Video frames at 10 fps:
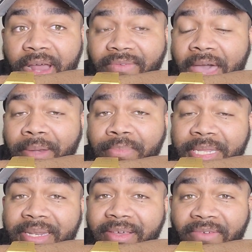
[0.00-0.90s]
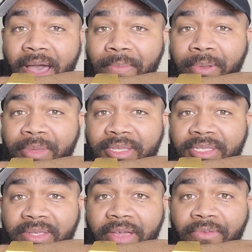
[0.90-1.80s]
I've gotten plenty of
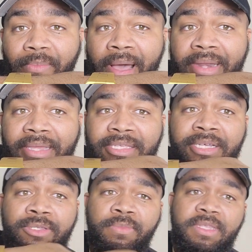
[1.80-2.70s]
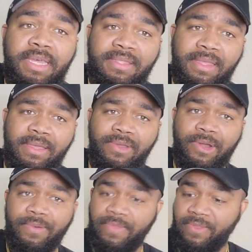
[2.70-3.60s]
compliments. Everybody tells me that
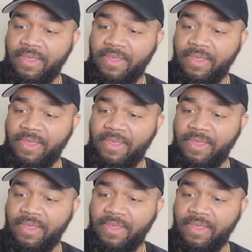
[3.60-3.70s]
that